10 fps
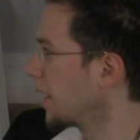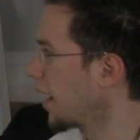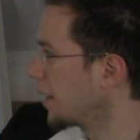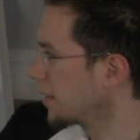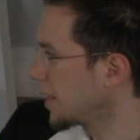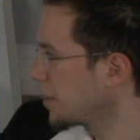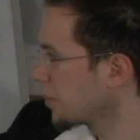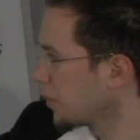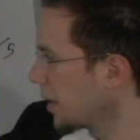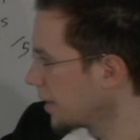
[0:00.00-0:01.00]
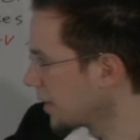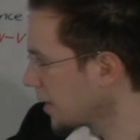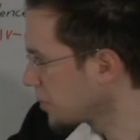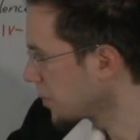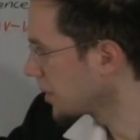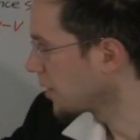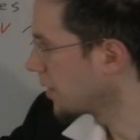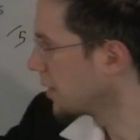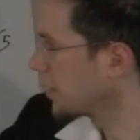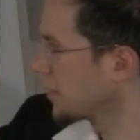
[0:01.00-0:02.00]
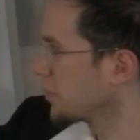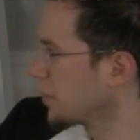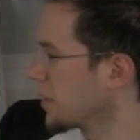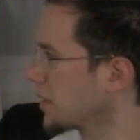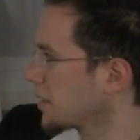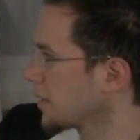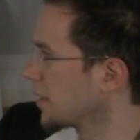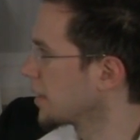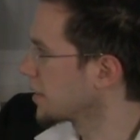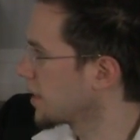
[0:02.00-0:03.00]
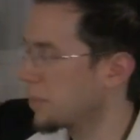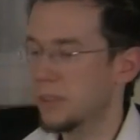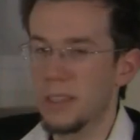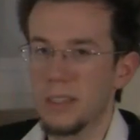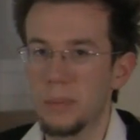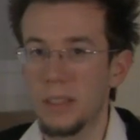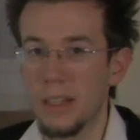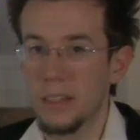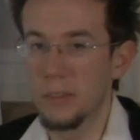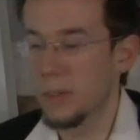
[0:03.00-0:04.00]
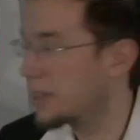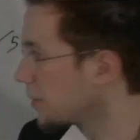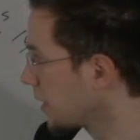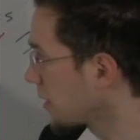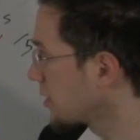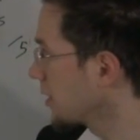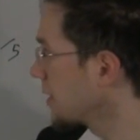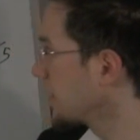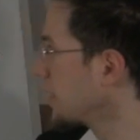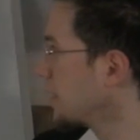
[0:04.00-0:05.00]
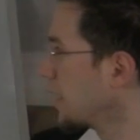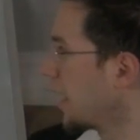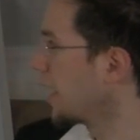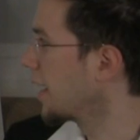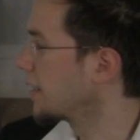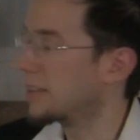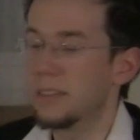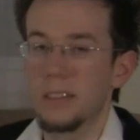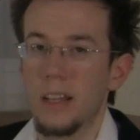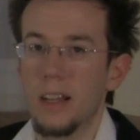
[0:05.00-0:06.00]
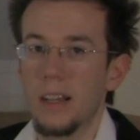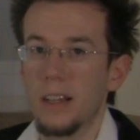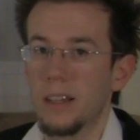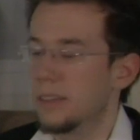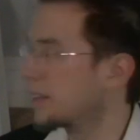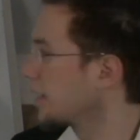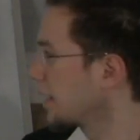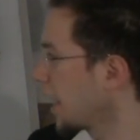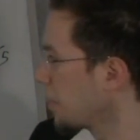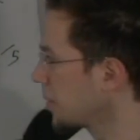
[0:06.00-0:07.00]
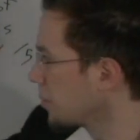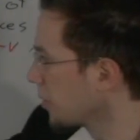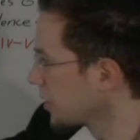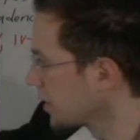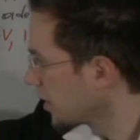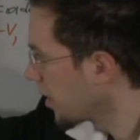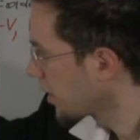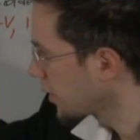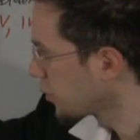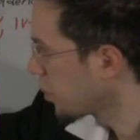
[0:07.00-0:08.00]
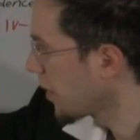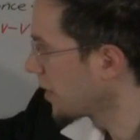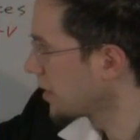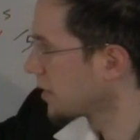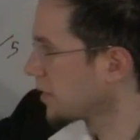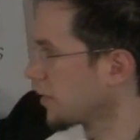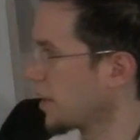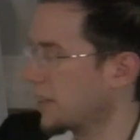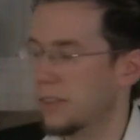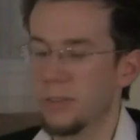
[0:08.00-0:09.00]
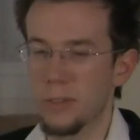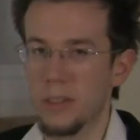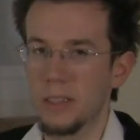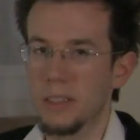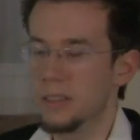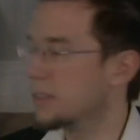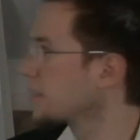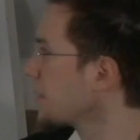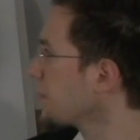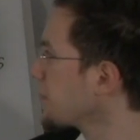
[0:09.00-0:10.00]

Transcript: And keep in mind that's with all the stems need to be in the right direction, and they can't be more than an octave apart, right? The voices.